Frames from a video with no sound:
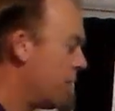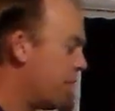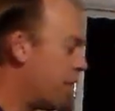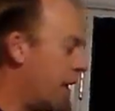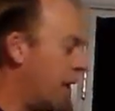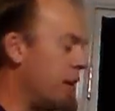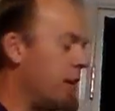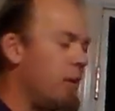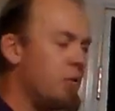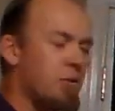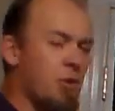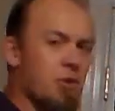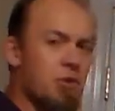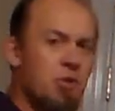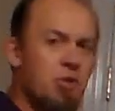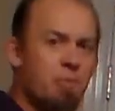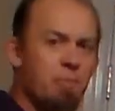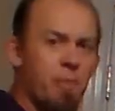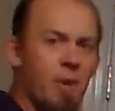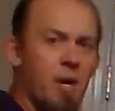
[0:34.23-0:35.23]
If I use a
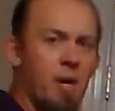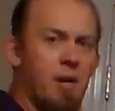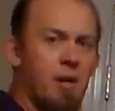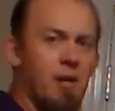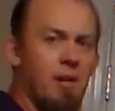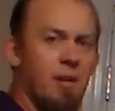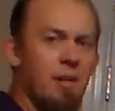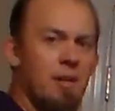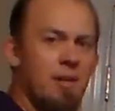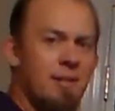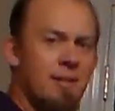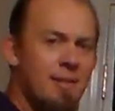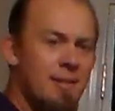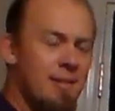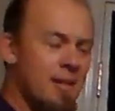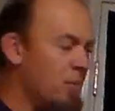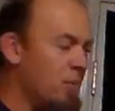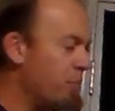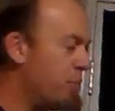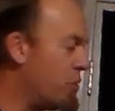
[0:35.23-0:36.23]
small,
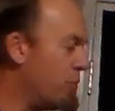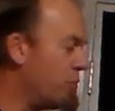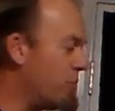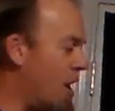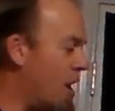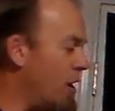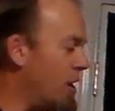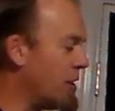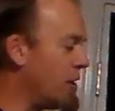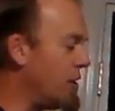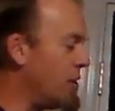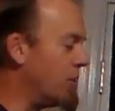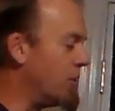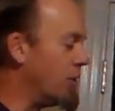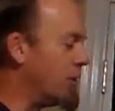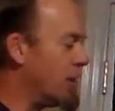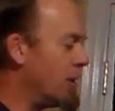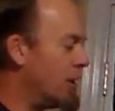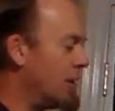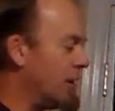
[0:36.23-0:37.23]
simple
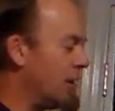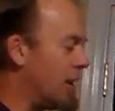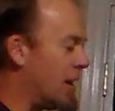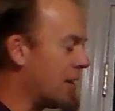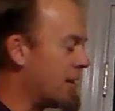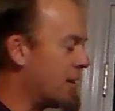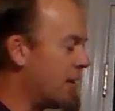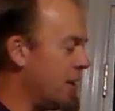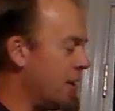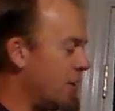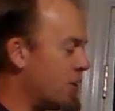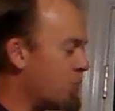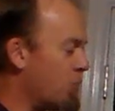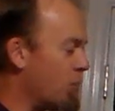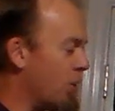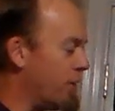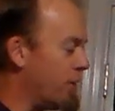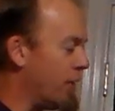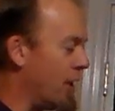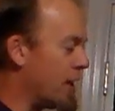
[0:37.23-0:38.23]
molecule like
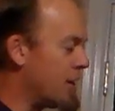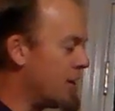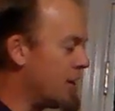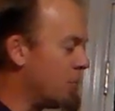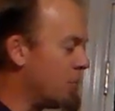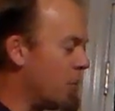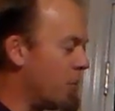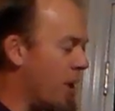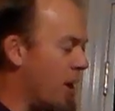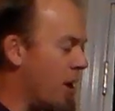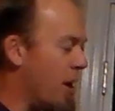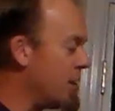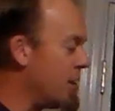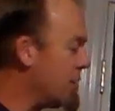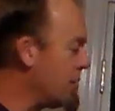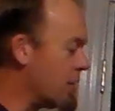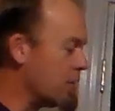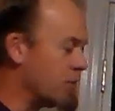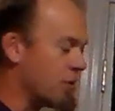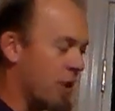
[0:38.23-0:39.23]
this, where I've got a double
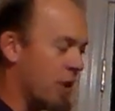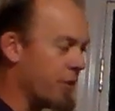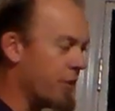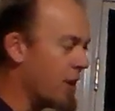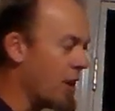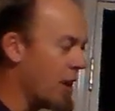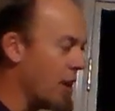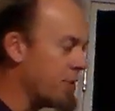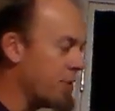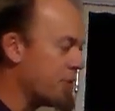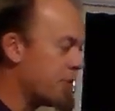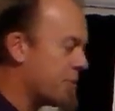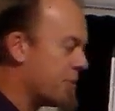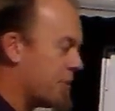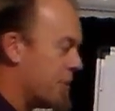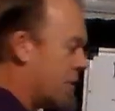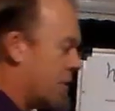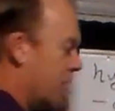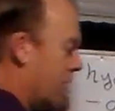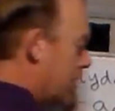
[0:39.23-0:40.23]
bond, there's nothing
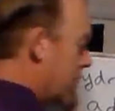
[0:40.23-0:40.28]
else.